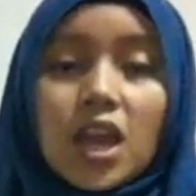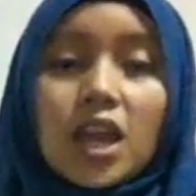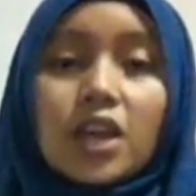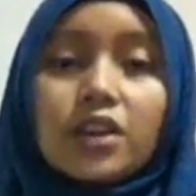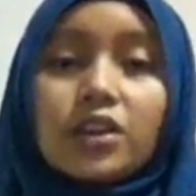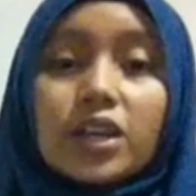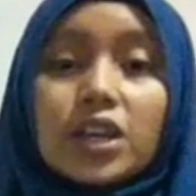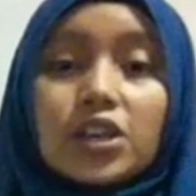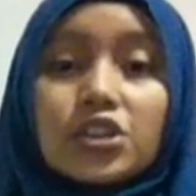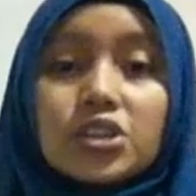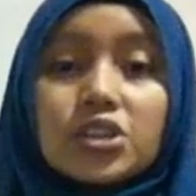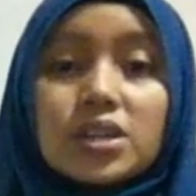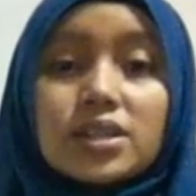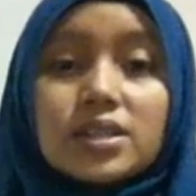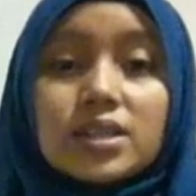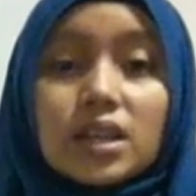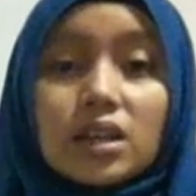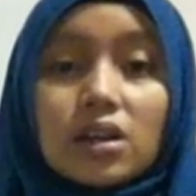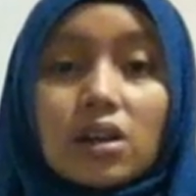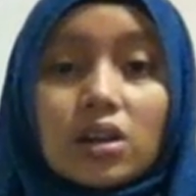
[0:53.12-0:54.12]
Educational
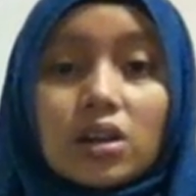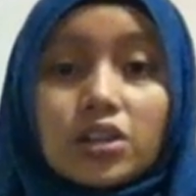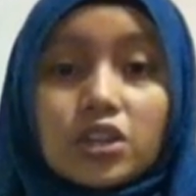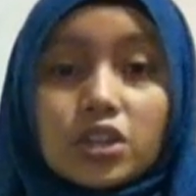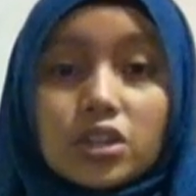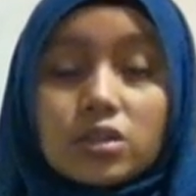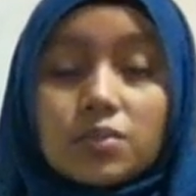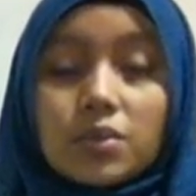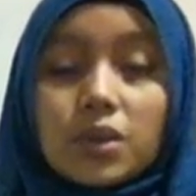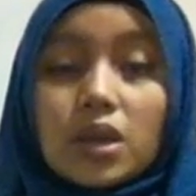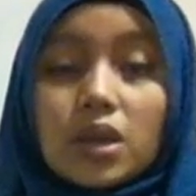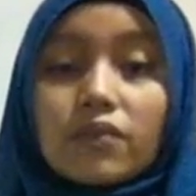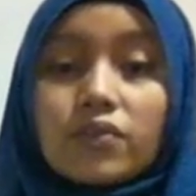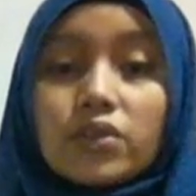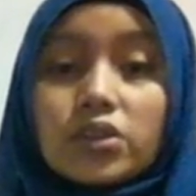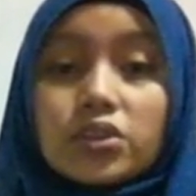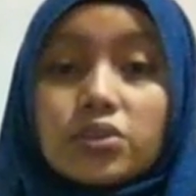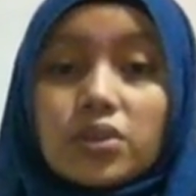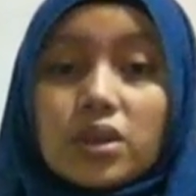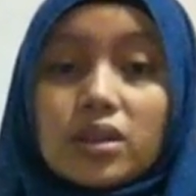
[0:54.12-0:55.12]
psychologists became
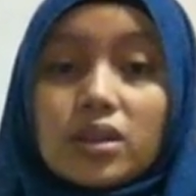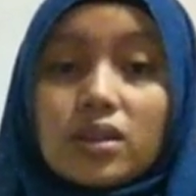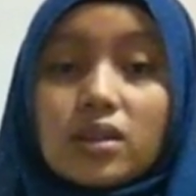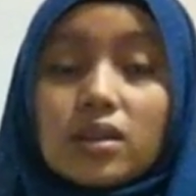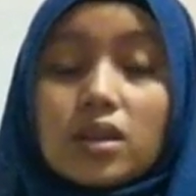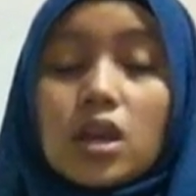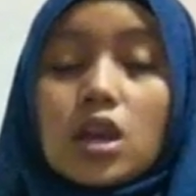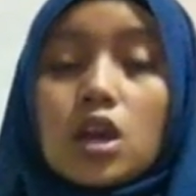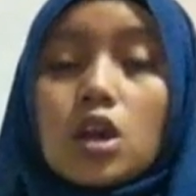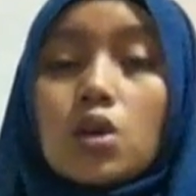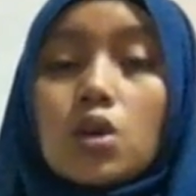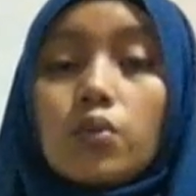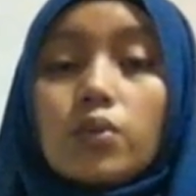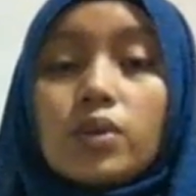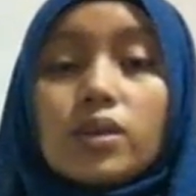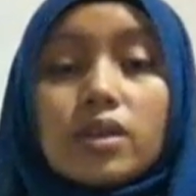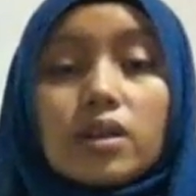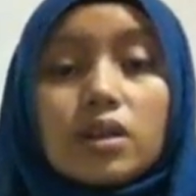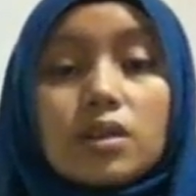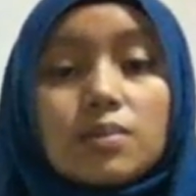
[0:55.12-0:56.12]
frustrated
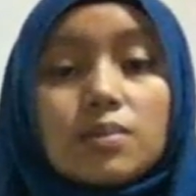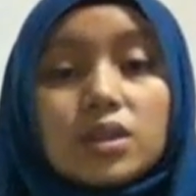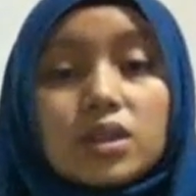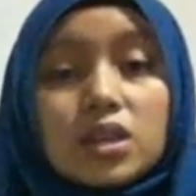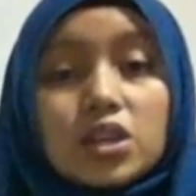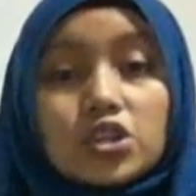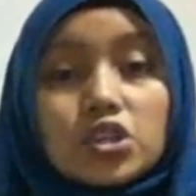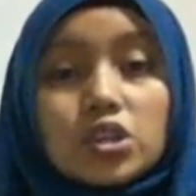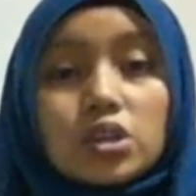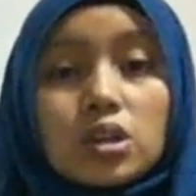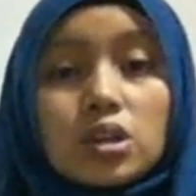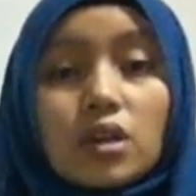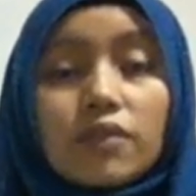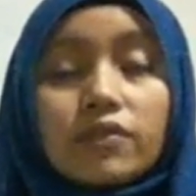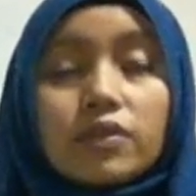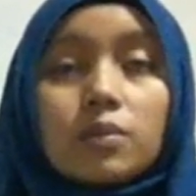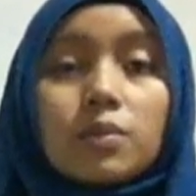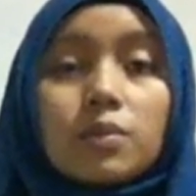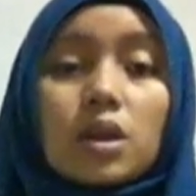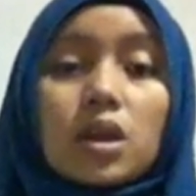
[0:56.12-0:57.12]
with the limitation of
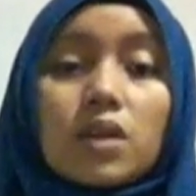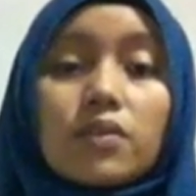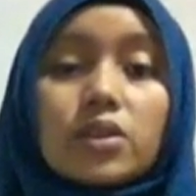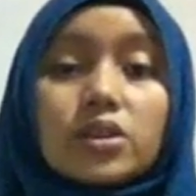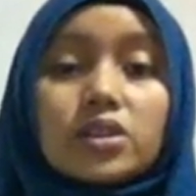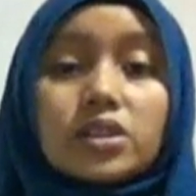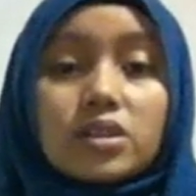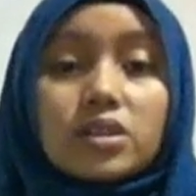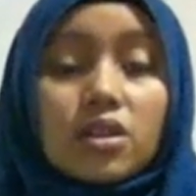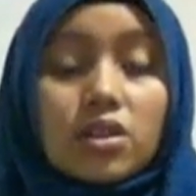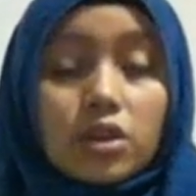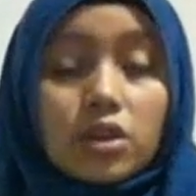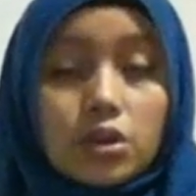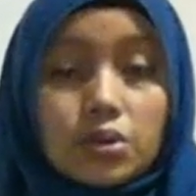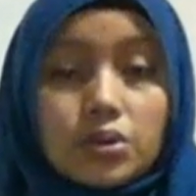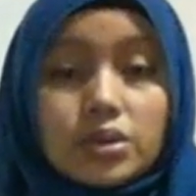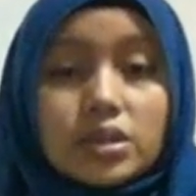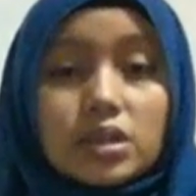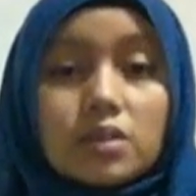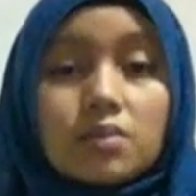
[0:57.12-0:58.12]
the behaviorist
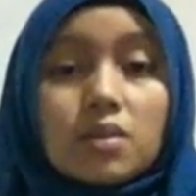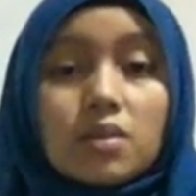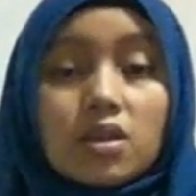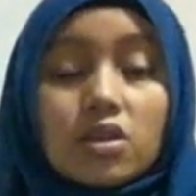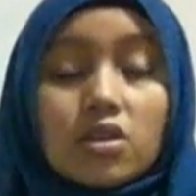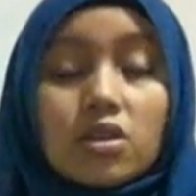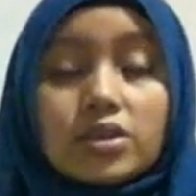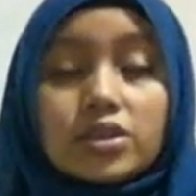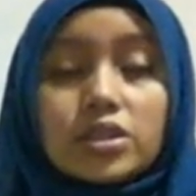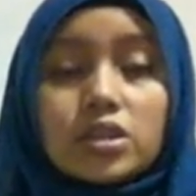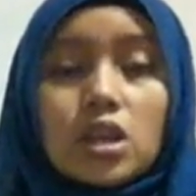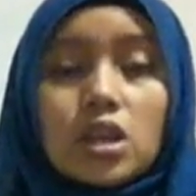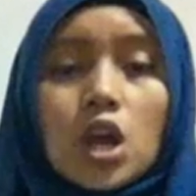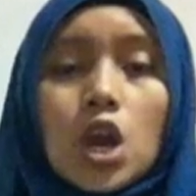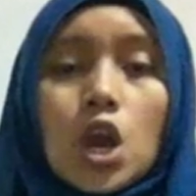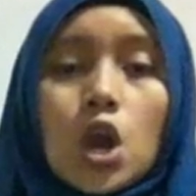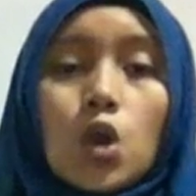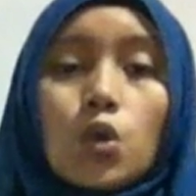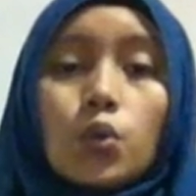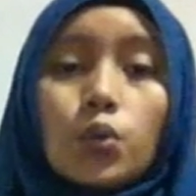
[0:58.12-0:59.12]
theories and methods,
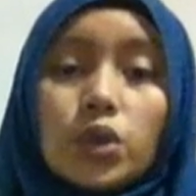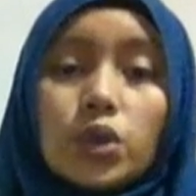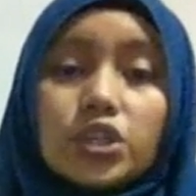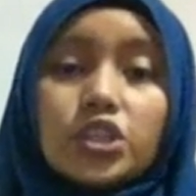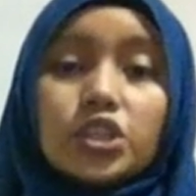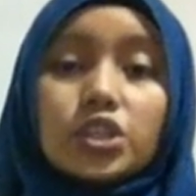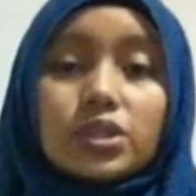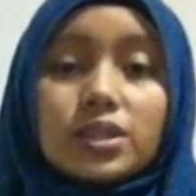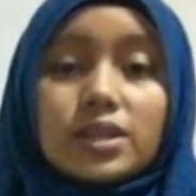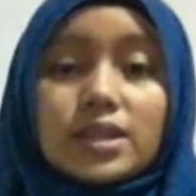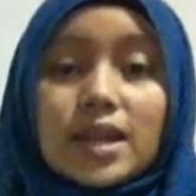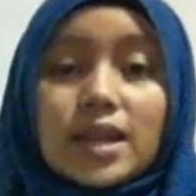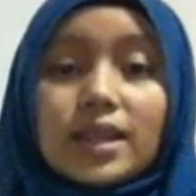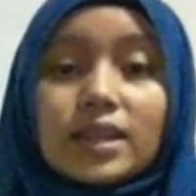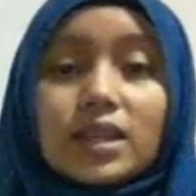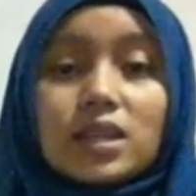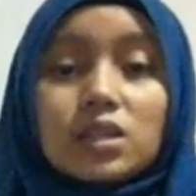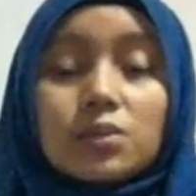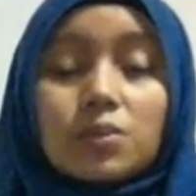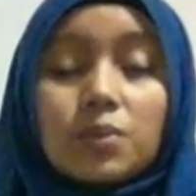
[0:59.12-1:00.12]
which could
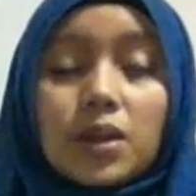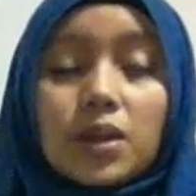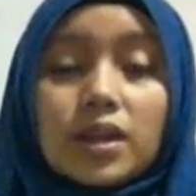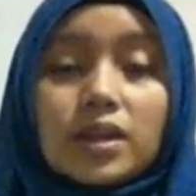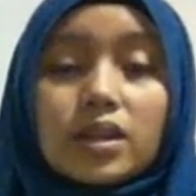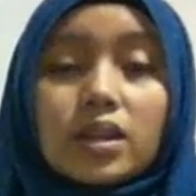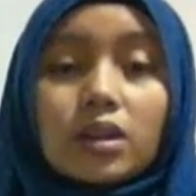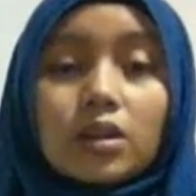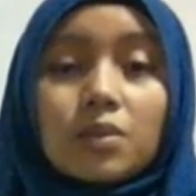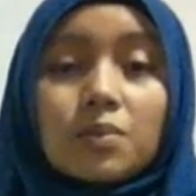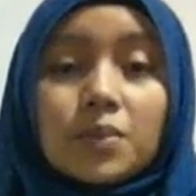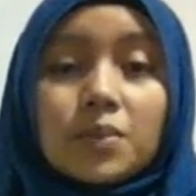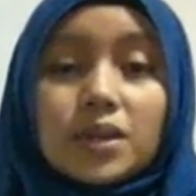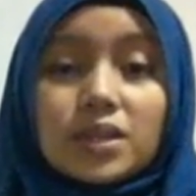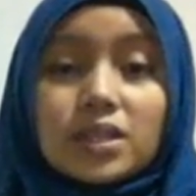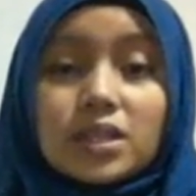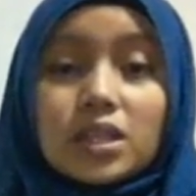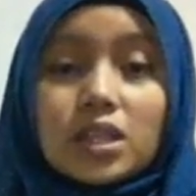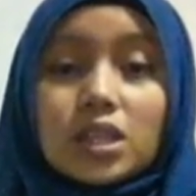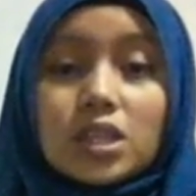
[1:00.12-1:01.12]
not explain the
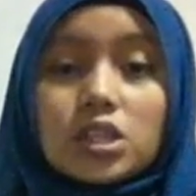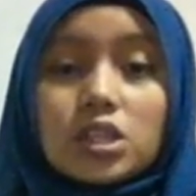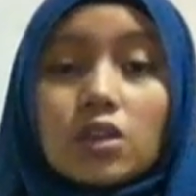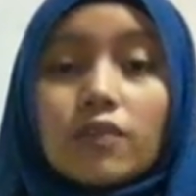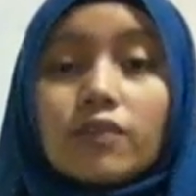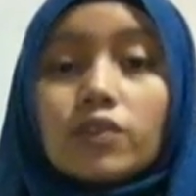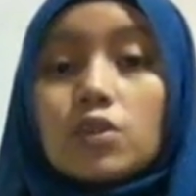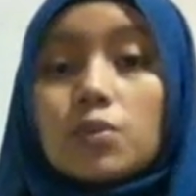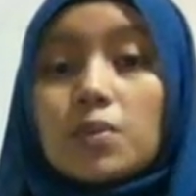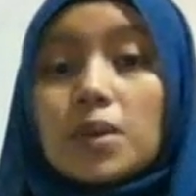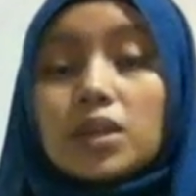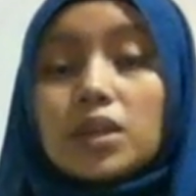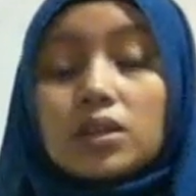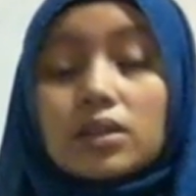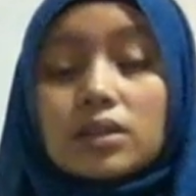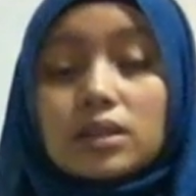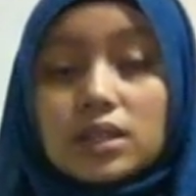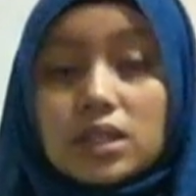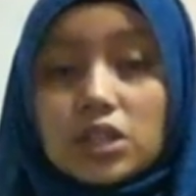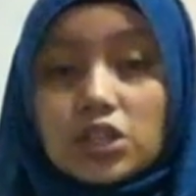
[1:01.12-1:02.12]
complexities of human
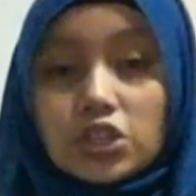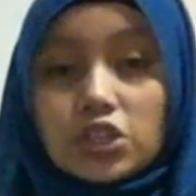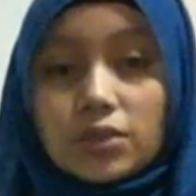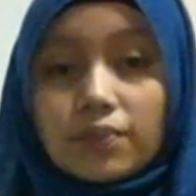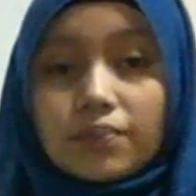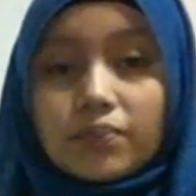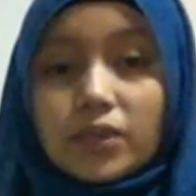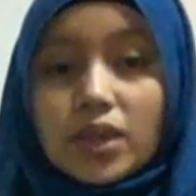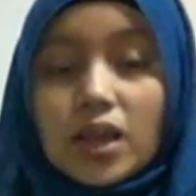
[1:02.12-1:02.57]
cognition.